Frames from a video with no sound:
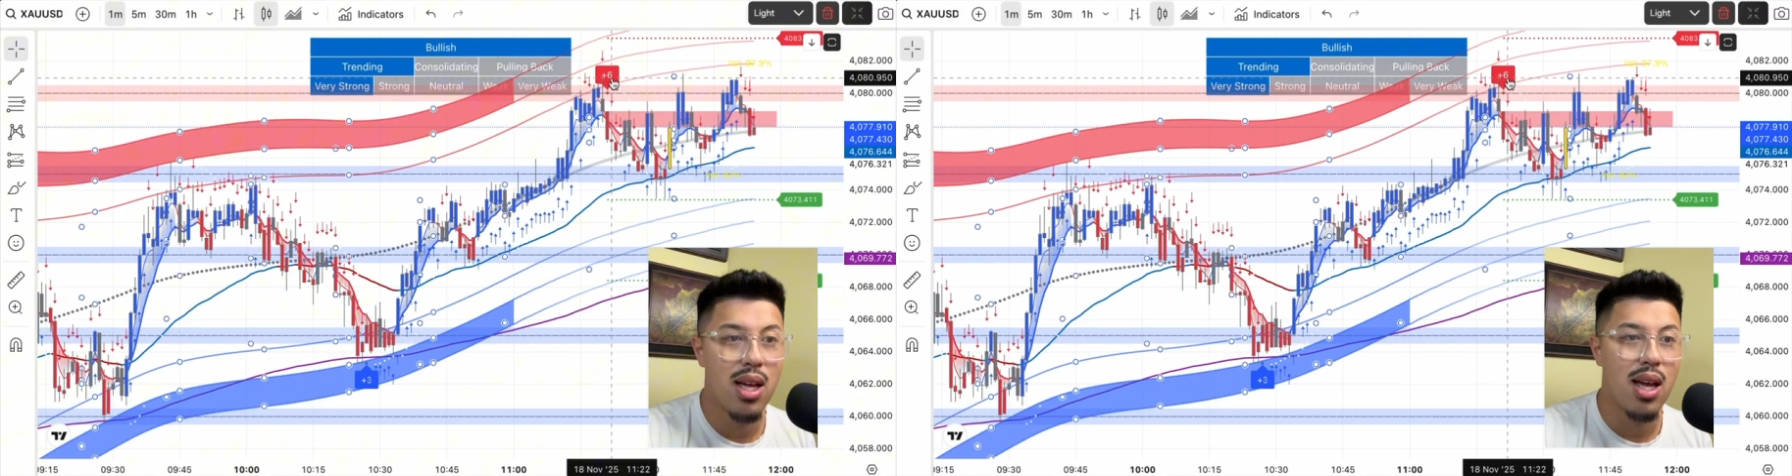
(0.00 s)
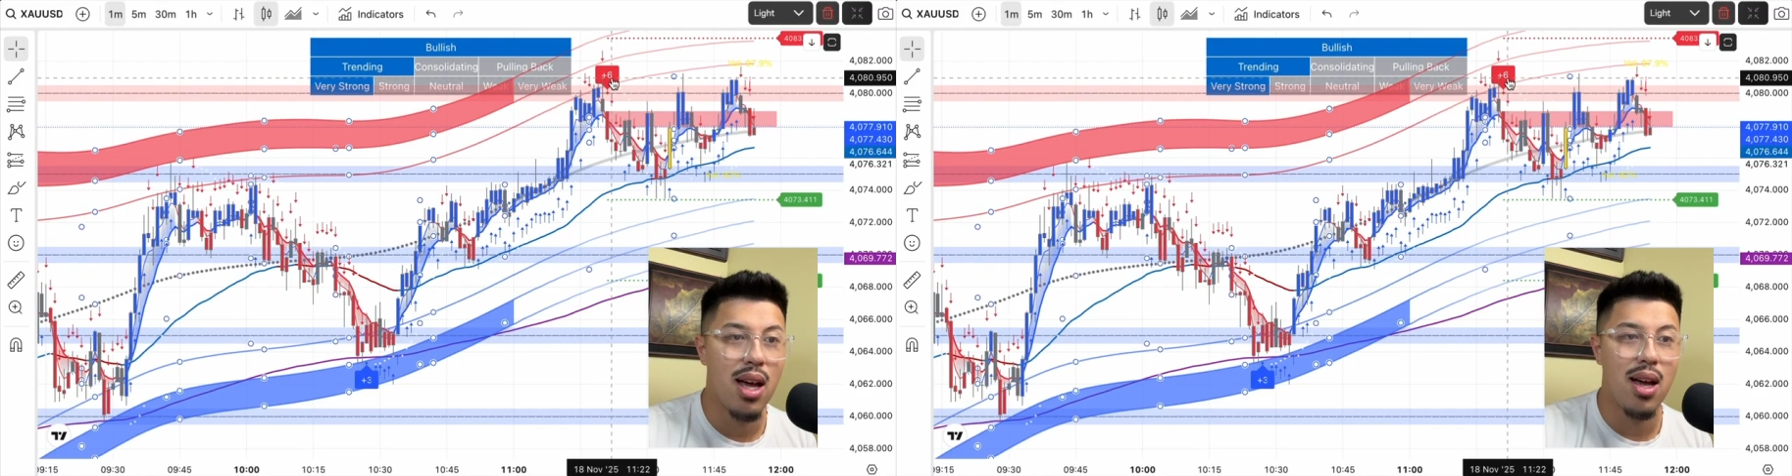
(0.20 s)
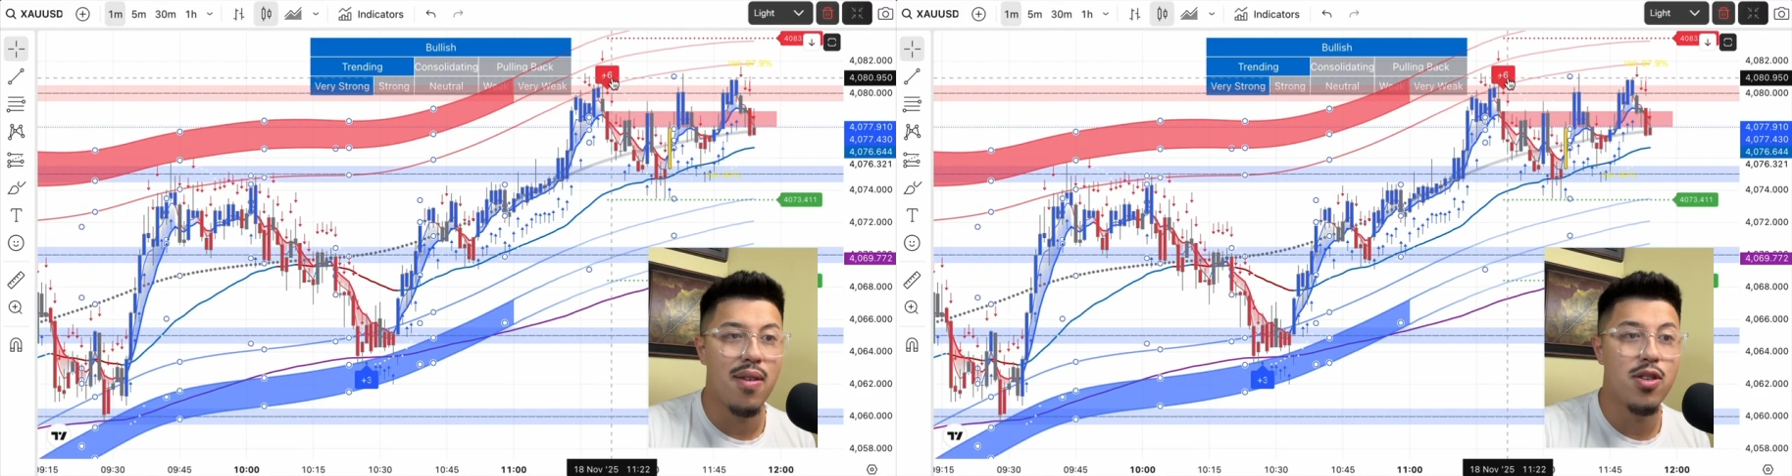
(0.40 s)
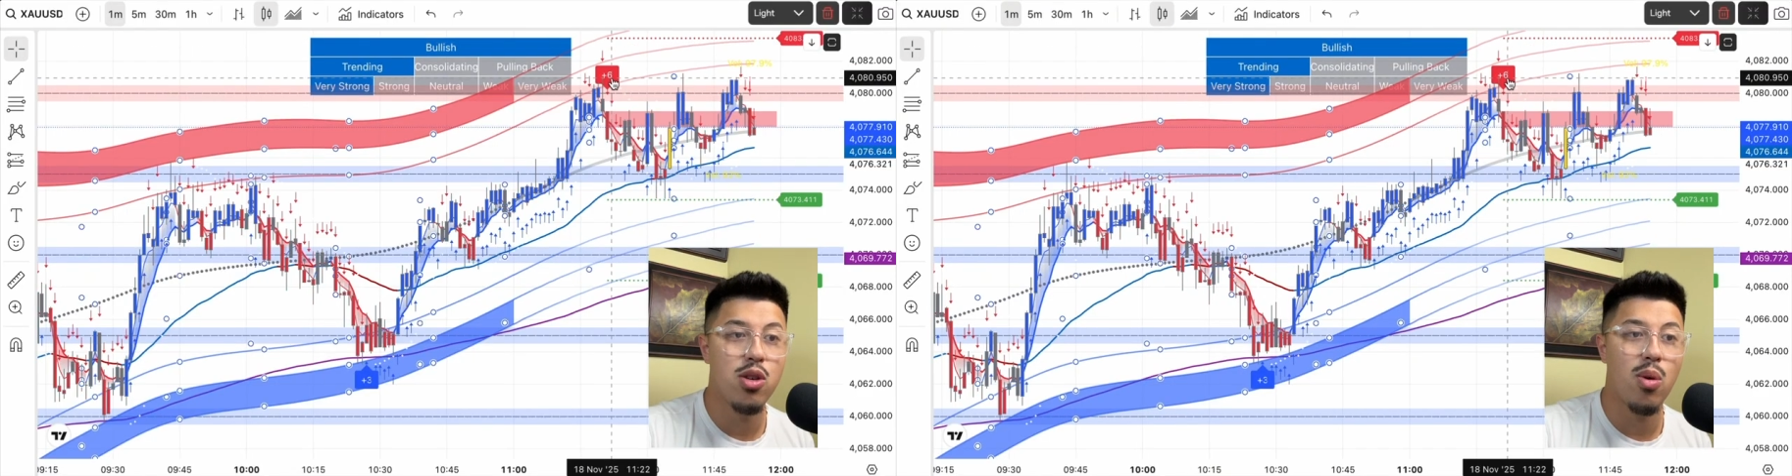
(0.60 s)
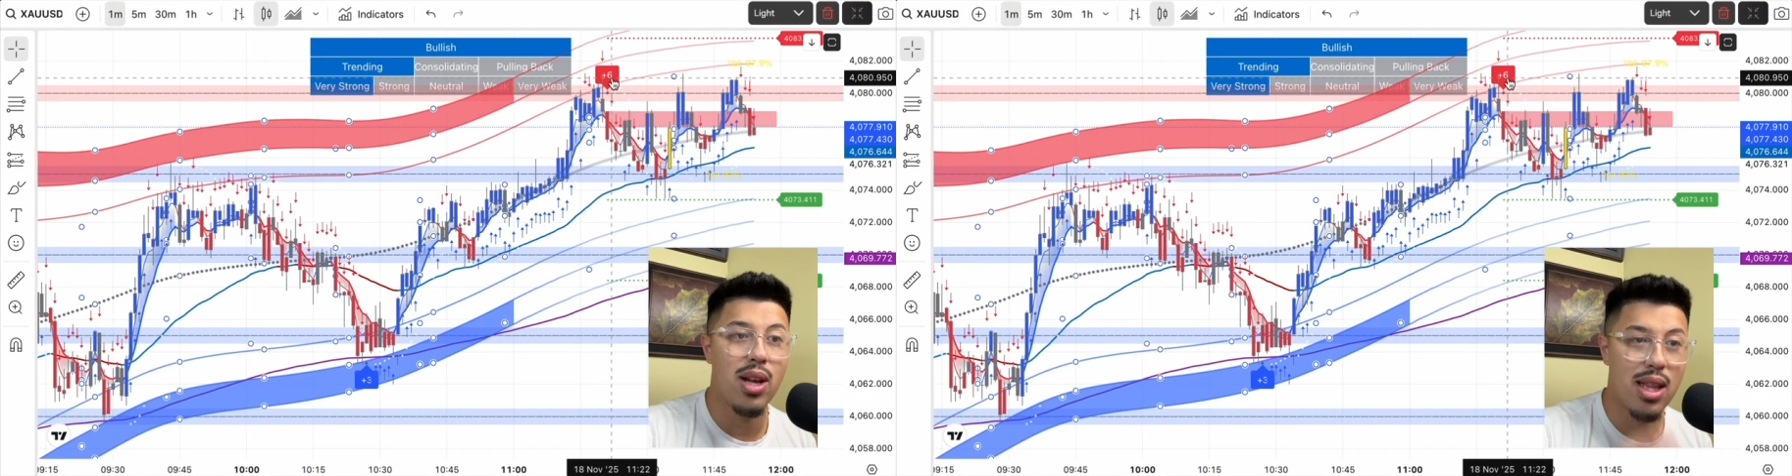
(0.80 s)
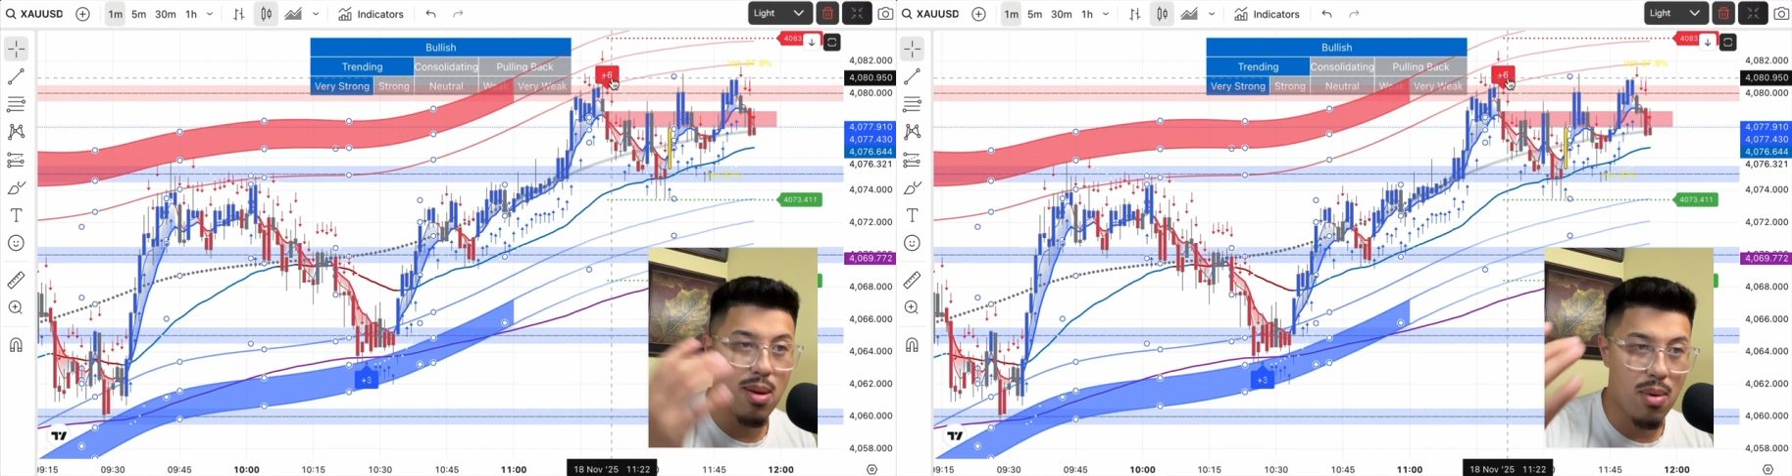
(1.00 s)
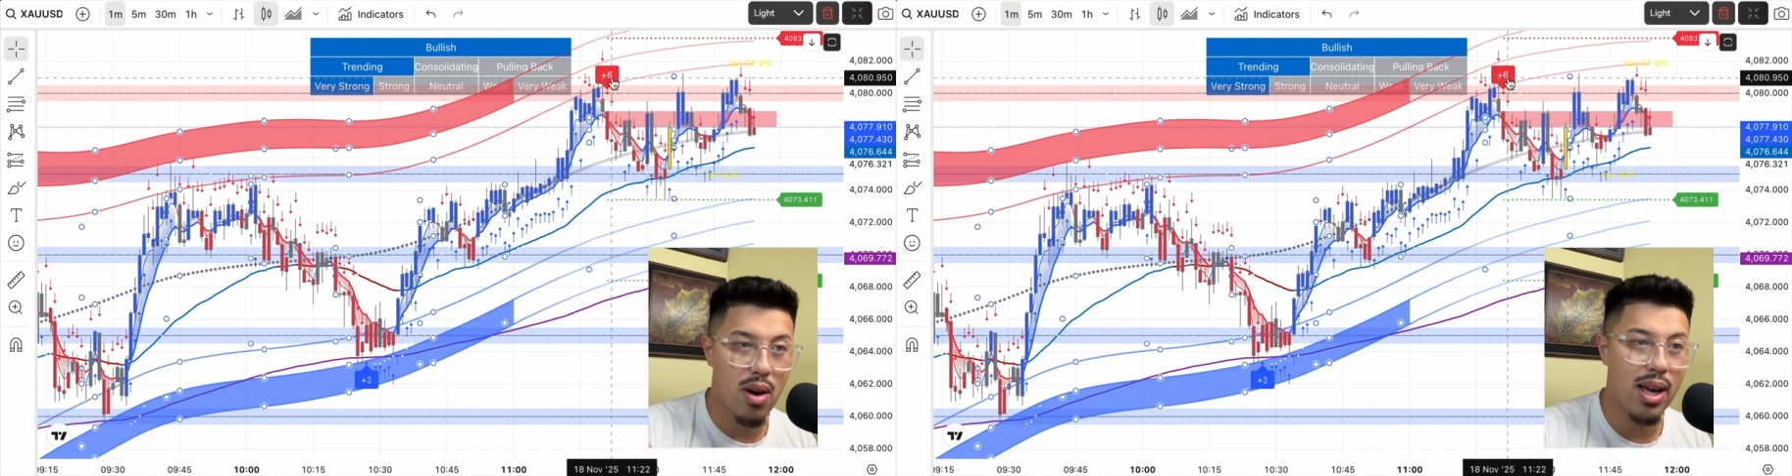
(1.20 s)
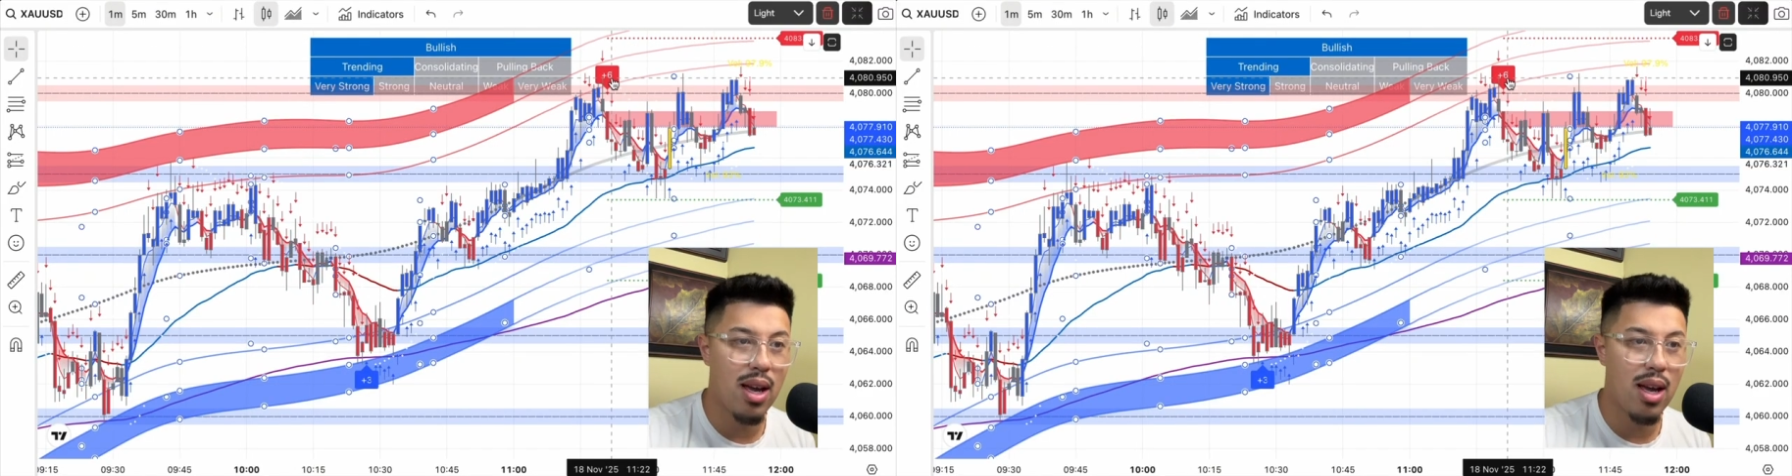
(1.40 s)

of shorting the market